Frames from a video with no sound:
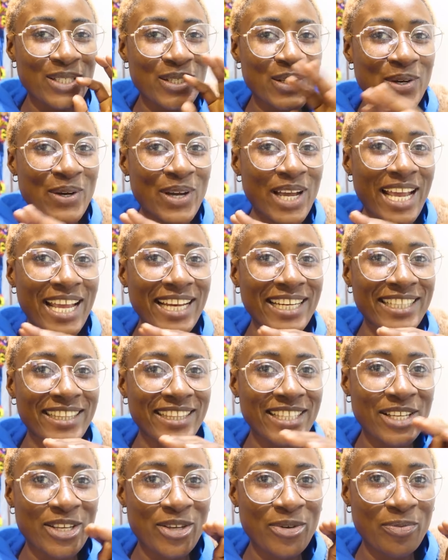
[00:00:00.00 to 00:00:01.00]
So
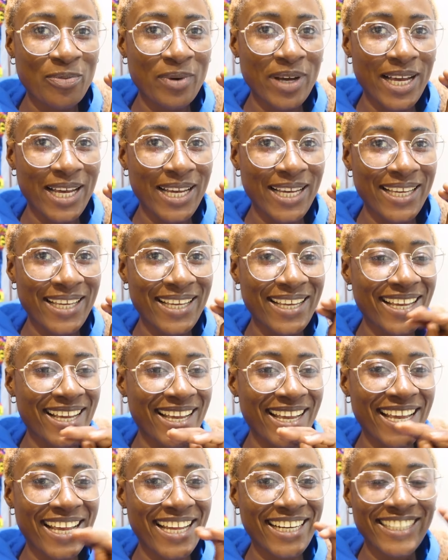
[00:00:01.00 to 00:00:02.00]
anything you buy
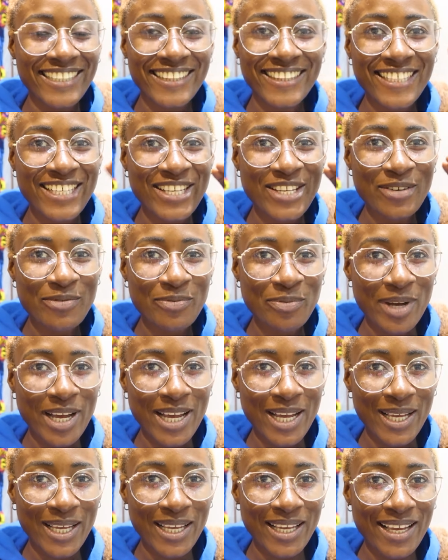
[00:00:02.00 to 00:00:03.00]

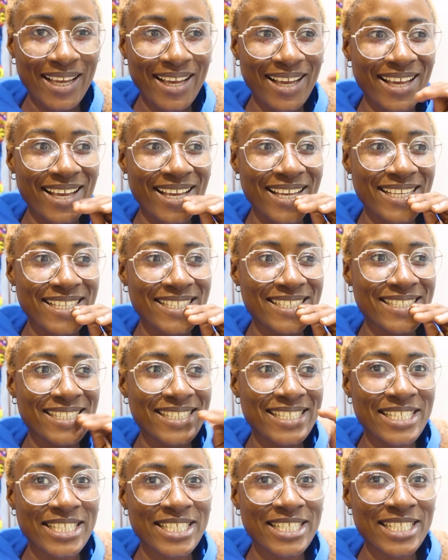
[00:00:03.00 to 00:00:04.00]
is
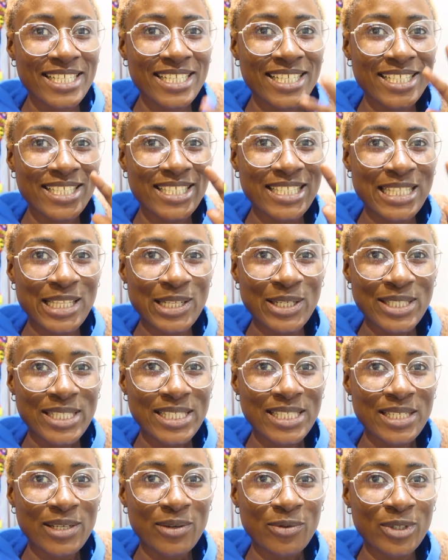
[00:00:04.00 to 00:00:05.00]
3
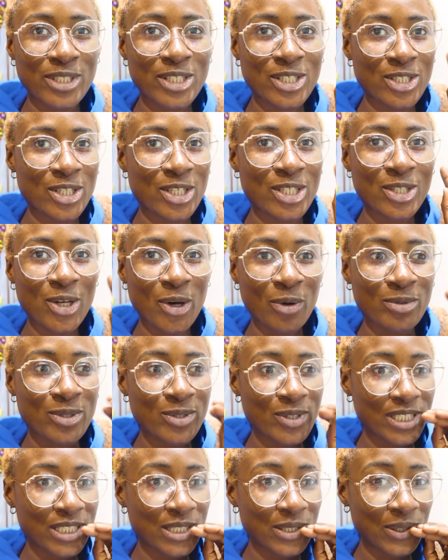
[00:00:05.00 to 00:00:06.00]
zloty, which is not
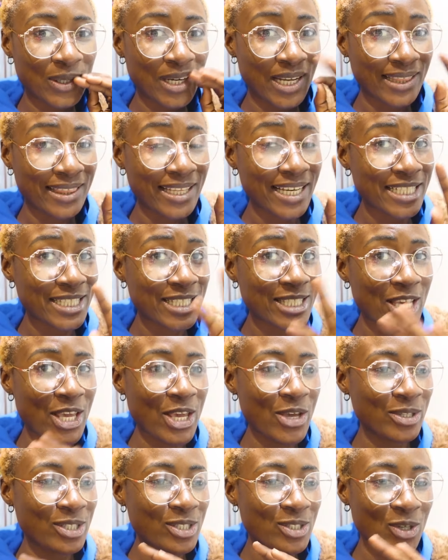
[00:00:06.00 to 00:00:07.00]
up to a dollar. That's
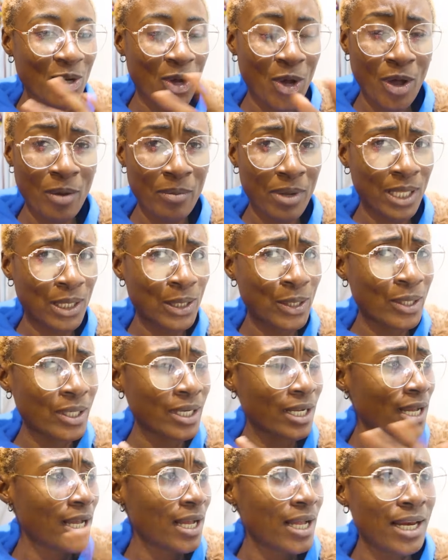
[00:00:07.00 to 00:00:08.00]
cute. So come
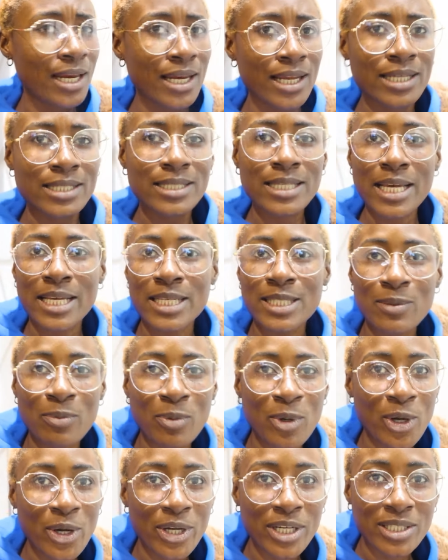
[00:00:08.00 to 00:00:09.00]
along, let's
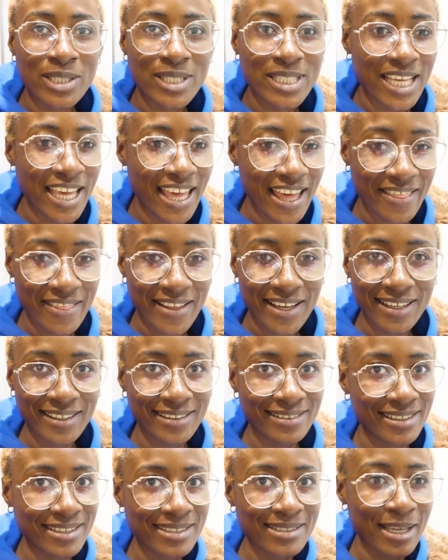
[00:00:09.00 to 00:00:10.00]
explore it
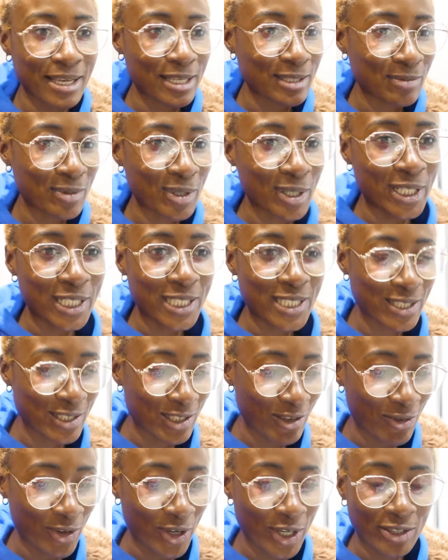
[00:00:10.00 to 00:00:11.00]
together. Let's explore, let's
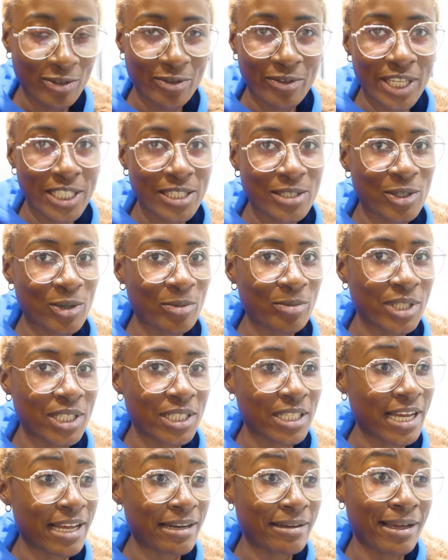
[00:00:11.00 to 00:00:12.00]
see if we can find
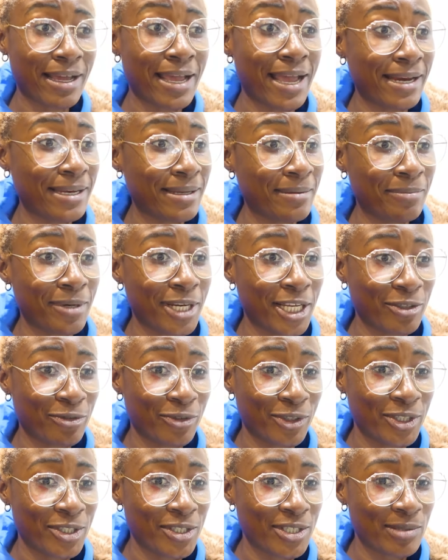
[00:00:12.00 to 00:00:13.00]
something. I didn't plan
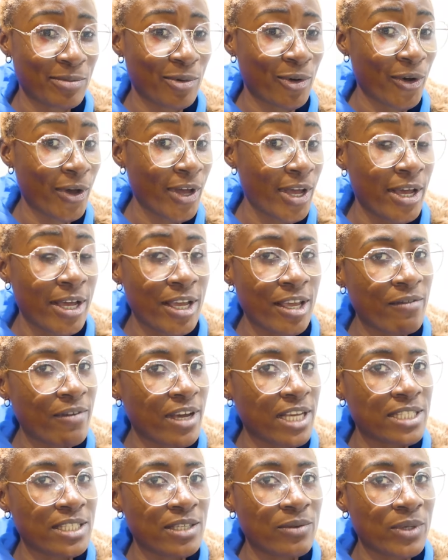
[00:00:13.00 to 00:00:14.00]
for this, but
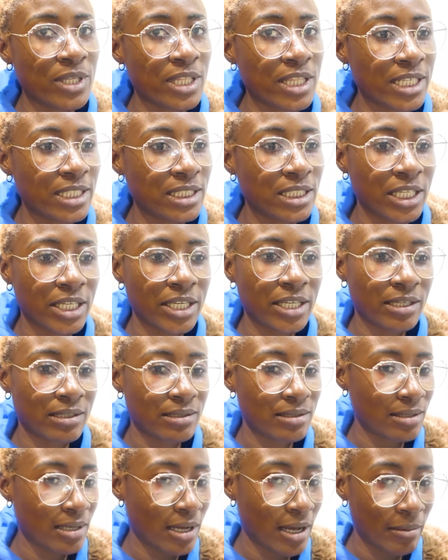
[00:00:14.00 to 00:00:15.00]
if I see winter
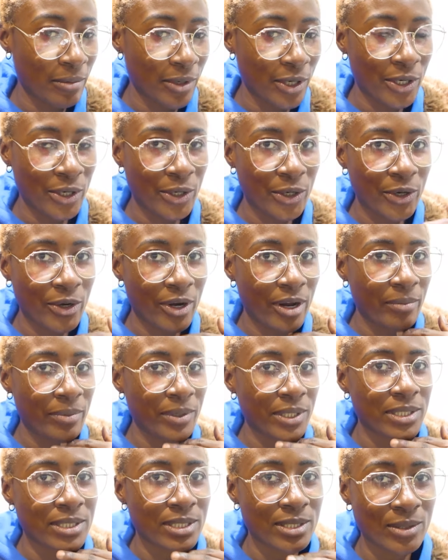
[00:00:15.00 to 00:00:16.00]
jackets, I'm gonna
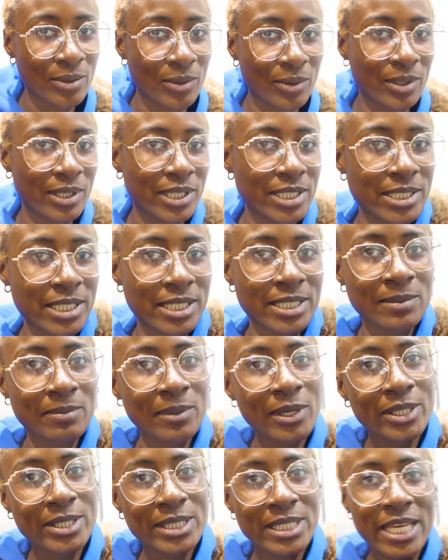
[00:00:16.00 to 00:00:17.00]
grab it. So let's
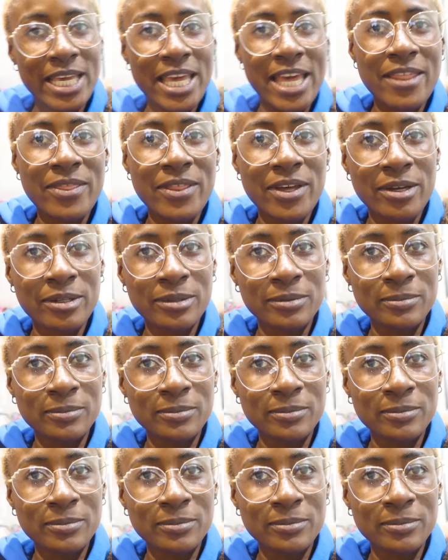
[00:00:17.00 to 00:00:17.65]
explore together.